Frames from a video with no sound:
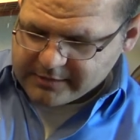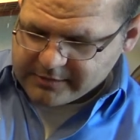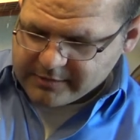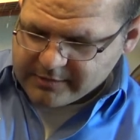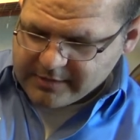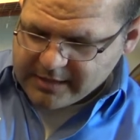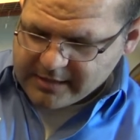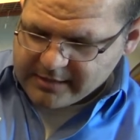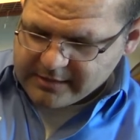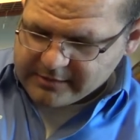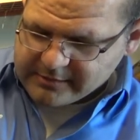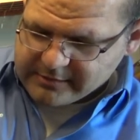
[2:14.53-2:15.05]
So
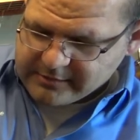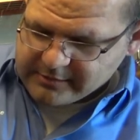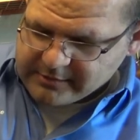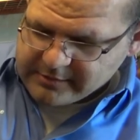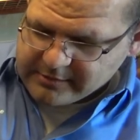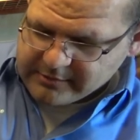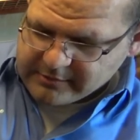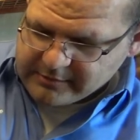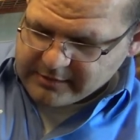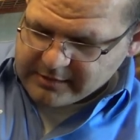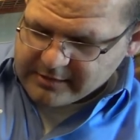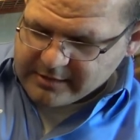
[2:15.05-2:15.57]
that is
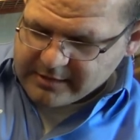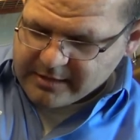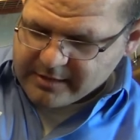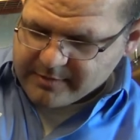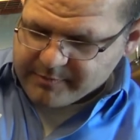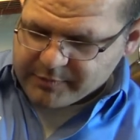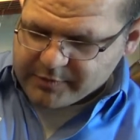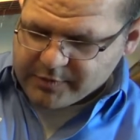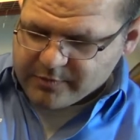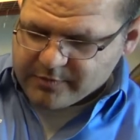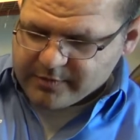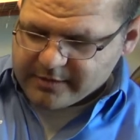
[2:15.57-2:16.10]
literally the
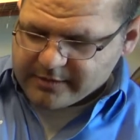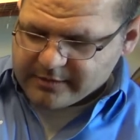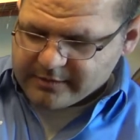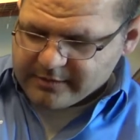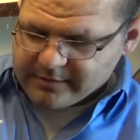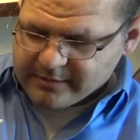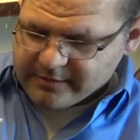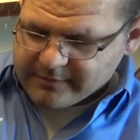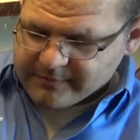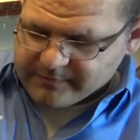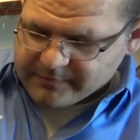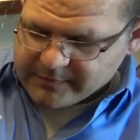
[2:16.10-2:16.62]
up going,
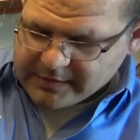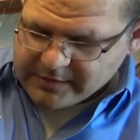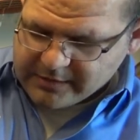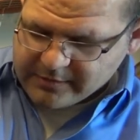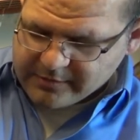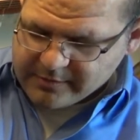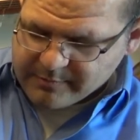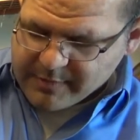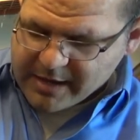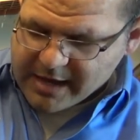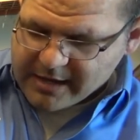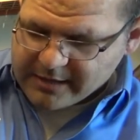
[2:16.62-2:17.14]

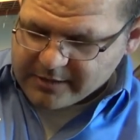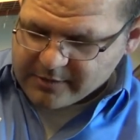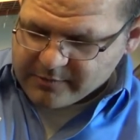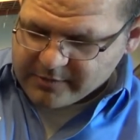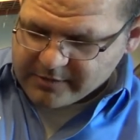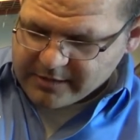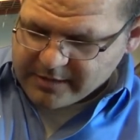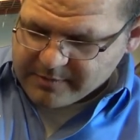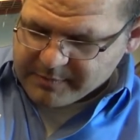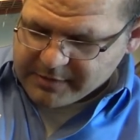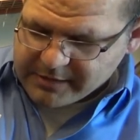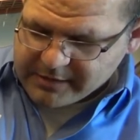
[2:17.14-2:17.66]
the back
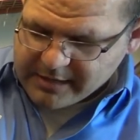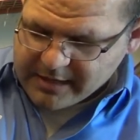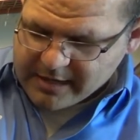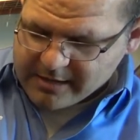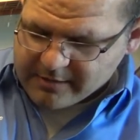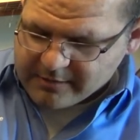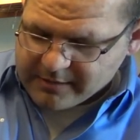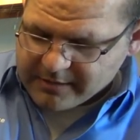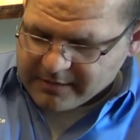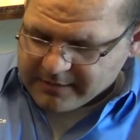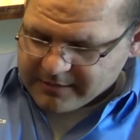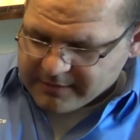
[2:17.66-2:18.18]
going up and
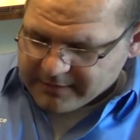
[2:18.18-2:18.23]
down.